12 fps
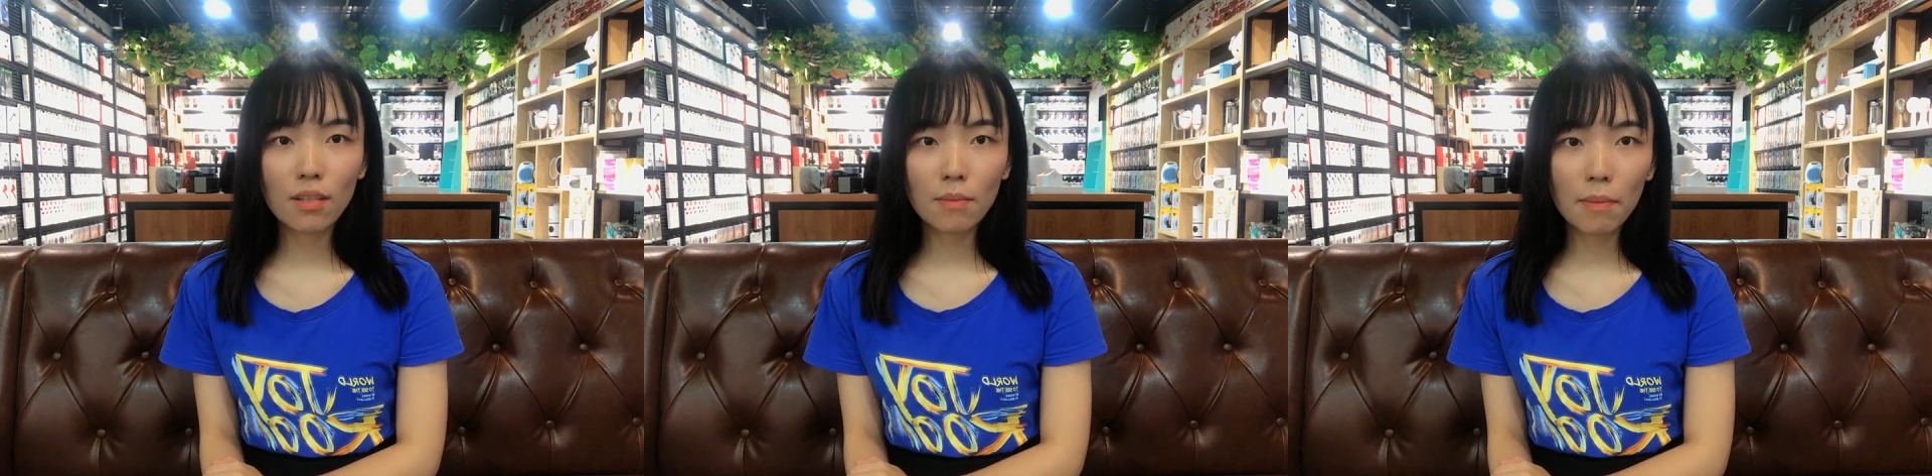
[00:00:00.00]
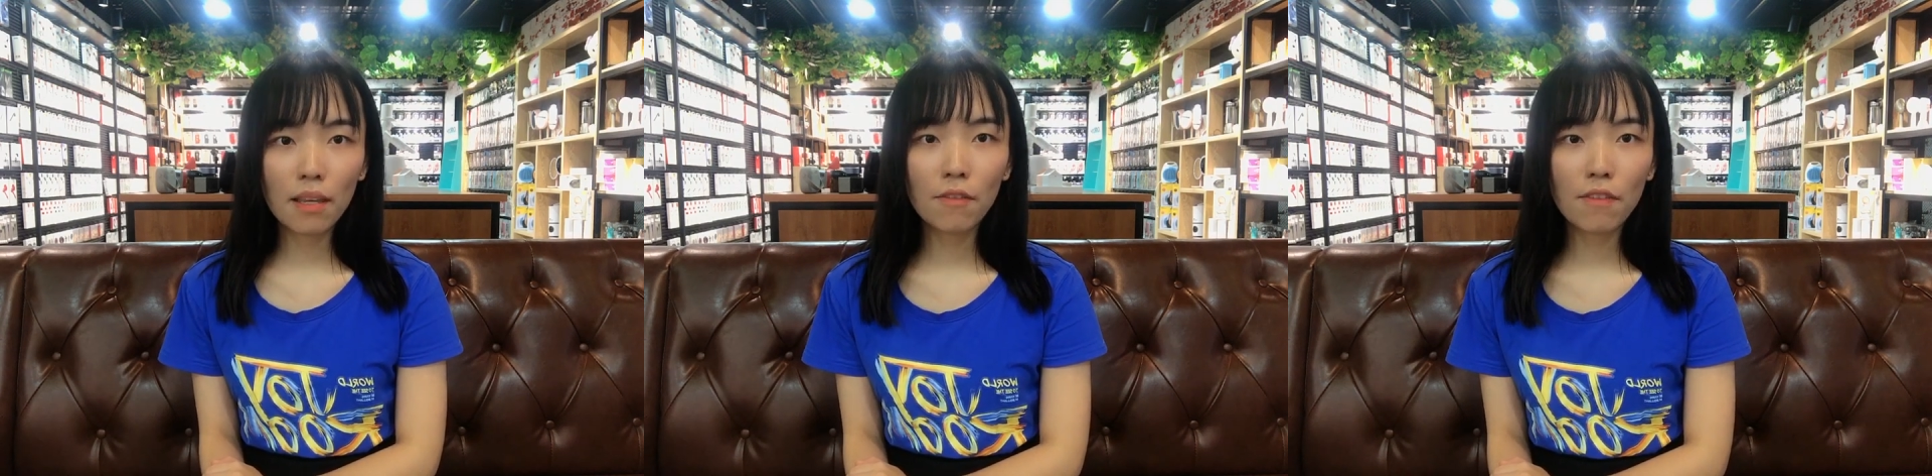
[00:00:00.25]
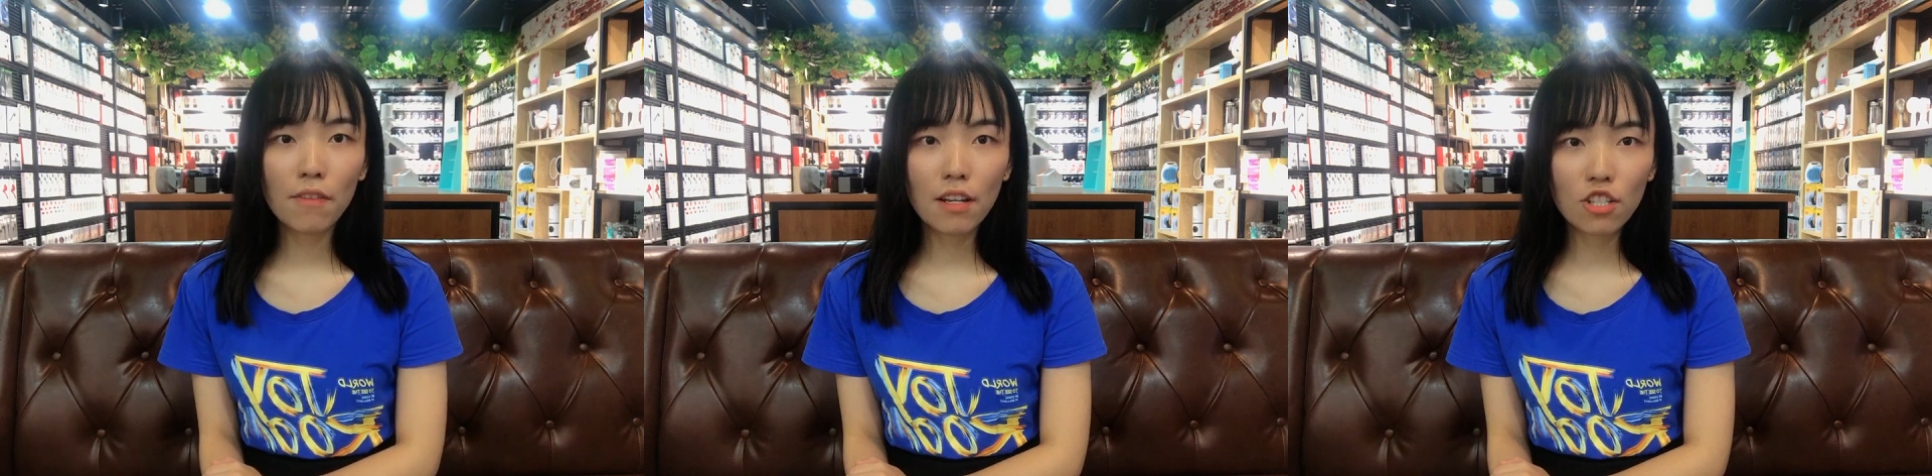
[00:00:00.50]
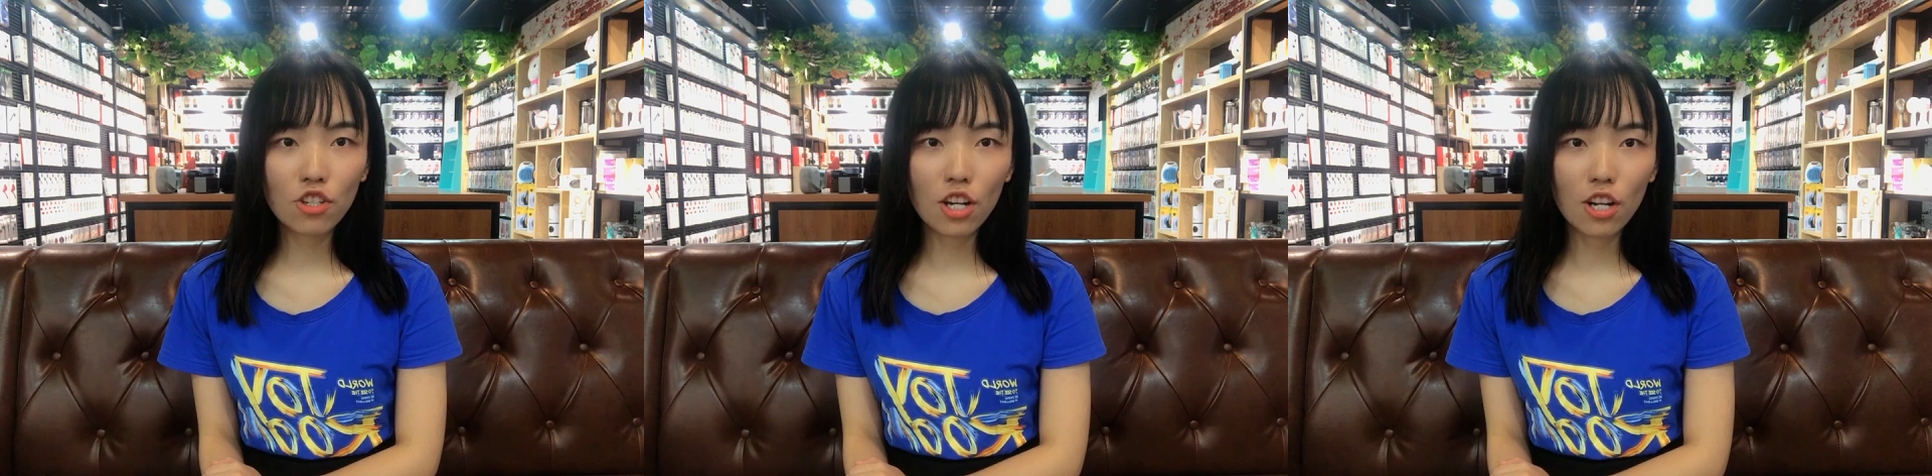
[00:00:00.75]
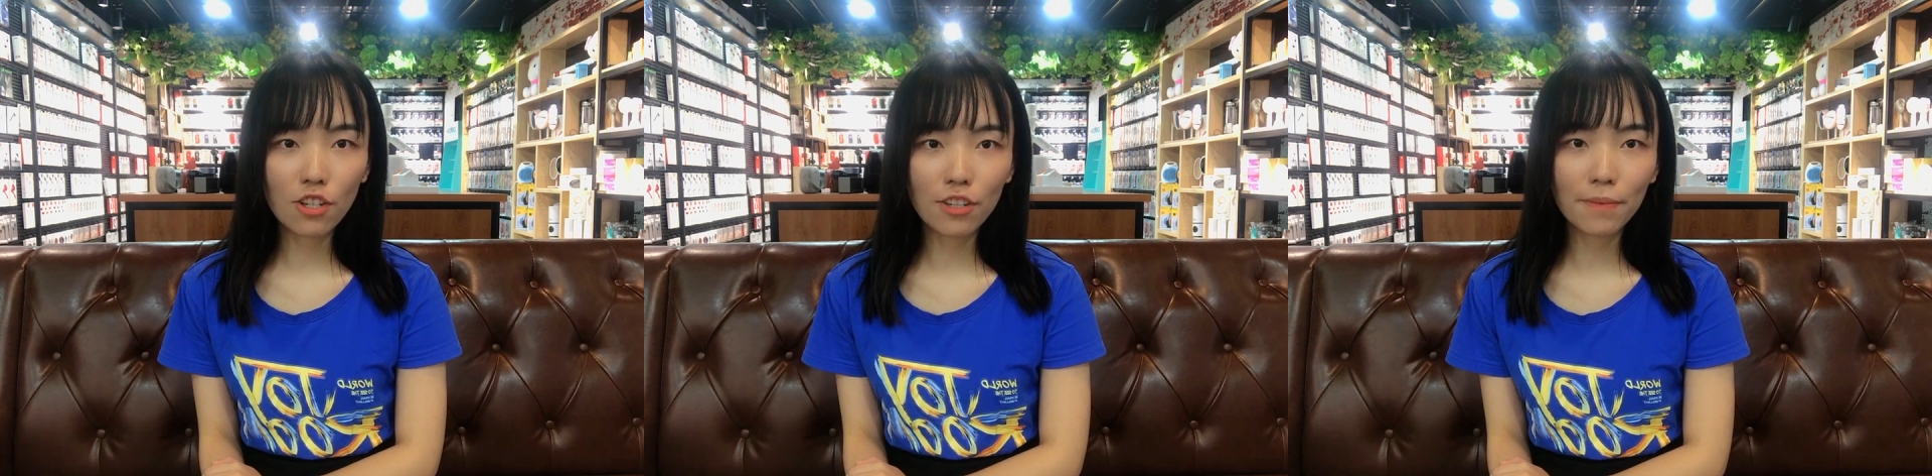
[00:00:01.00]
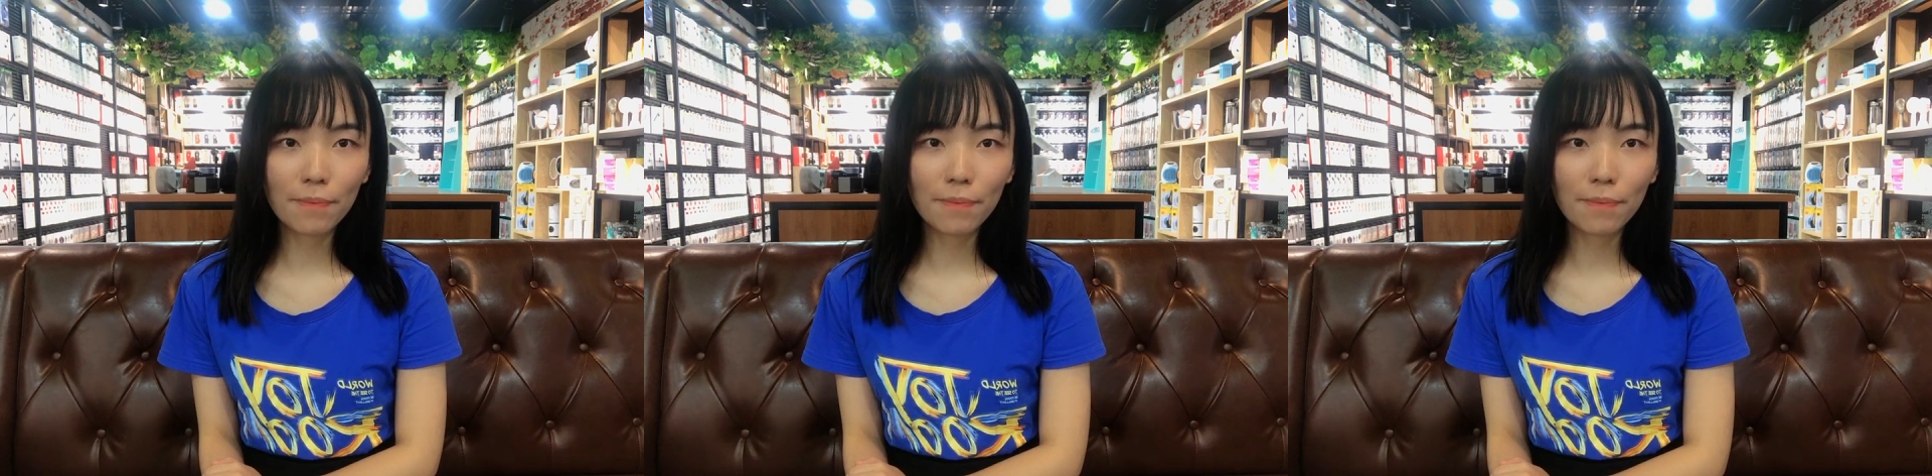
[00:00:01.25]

U S B fast charging.